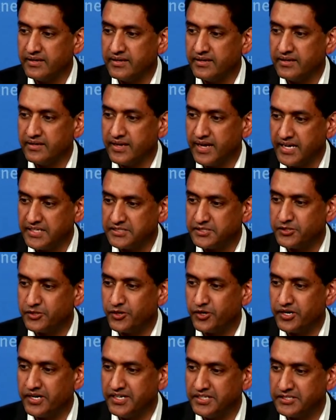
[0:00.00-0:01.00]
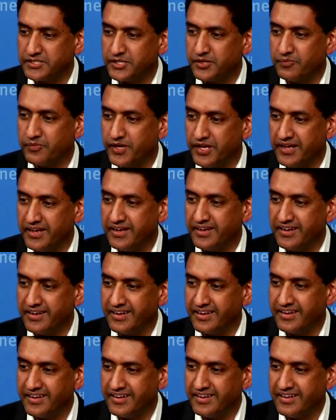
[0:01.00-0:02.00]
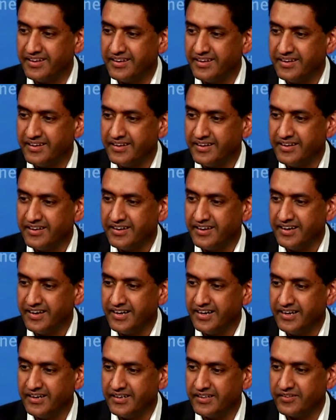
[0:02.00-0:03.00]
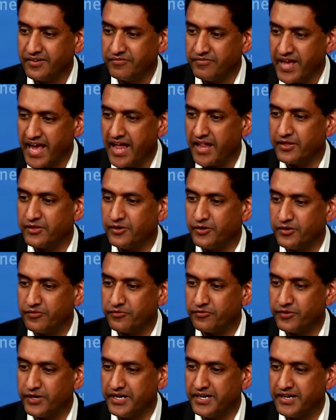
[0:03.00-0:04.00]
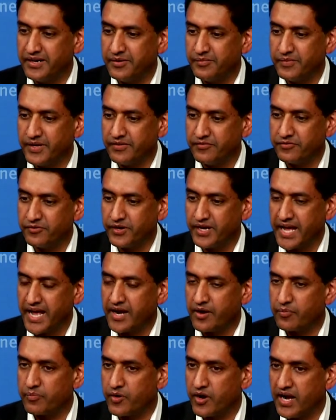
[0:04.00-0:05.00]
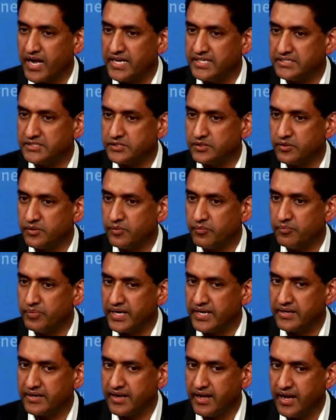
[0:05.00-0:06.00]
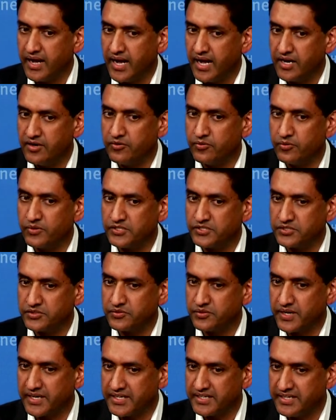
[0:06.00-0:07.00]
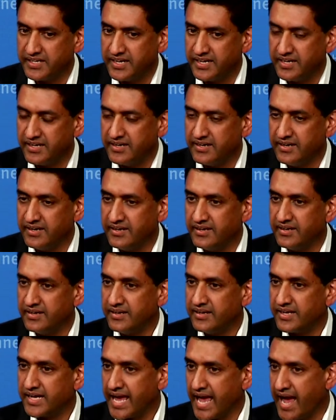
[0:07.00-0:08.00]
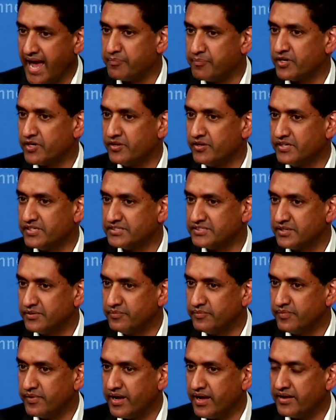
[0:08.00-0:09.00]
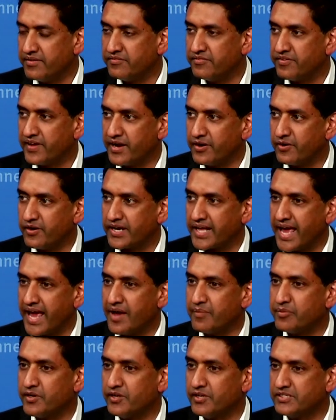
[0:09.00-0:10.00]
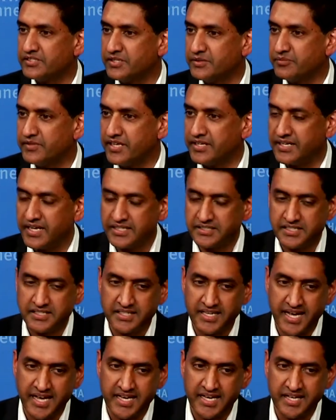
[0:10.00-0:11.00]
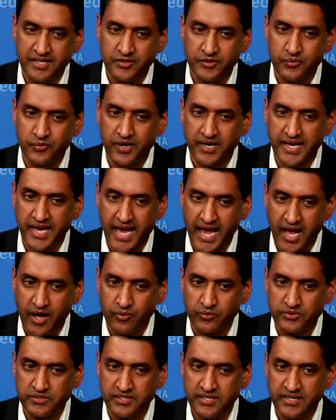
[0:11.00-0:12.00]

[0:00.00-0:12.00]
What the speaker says: yes, there needs to be the value to freedom and free enterprise, but unrestricted capitalism, unfettered capitalism that doesn't take into account